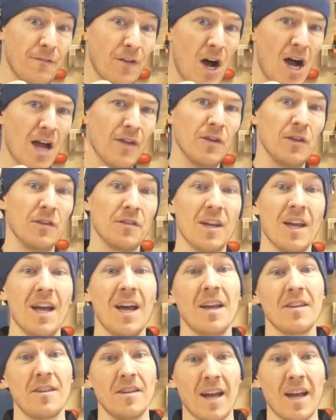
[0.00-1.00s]
Fivers.
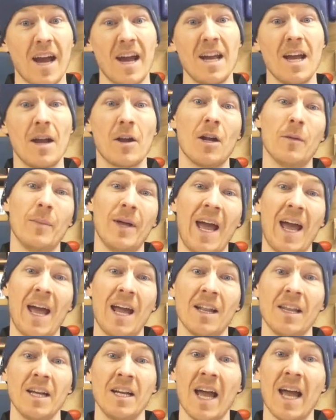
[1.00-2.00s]
Today I'm going to be
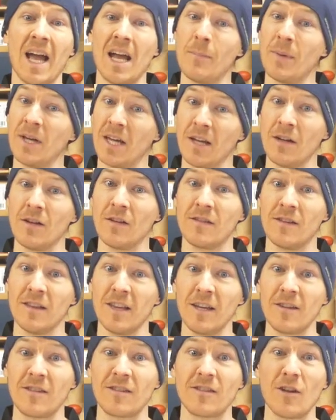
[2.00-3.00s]
handling a beginner's
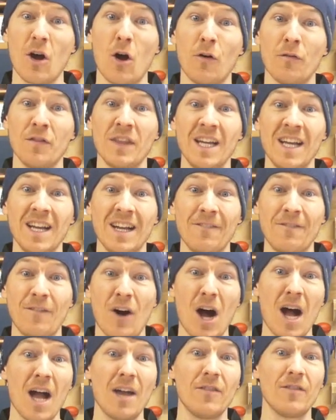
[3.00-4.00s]
list of the
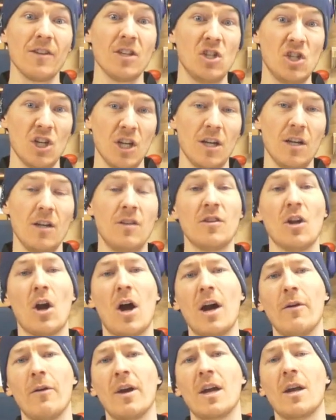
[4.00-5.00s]
5 jigs that
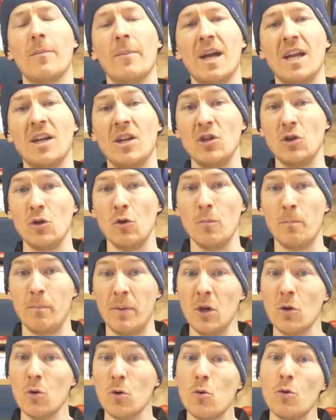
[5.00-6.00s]
I recommend you
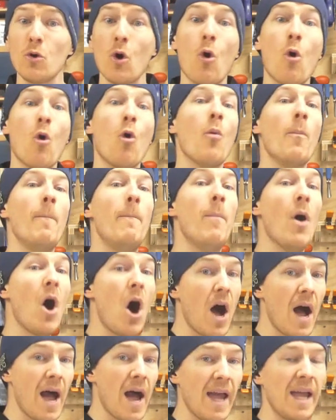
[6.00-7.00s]
build or
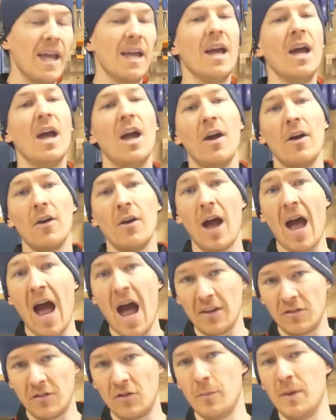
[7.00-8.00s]
buy
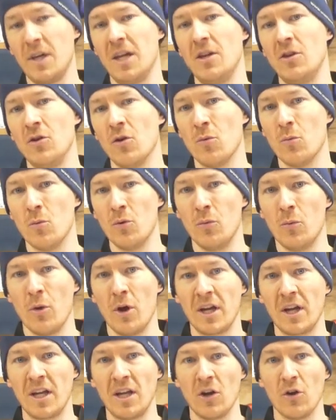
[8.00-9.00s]
as you begin your
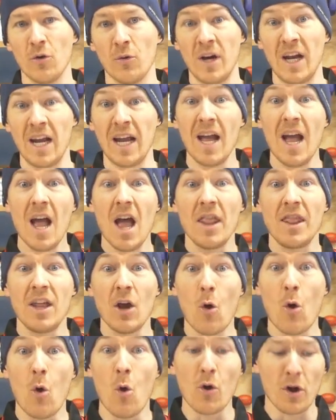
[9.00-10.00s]
woodworking career.
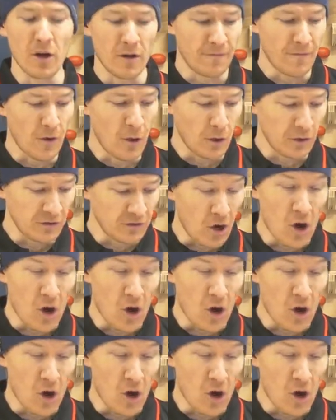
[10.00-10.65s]
They're all going to focus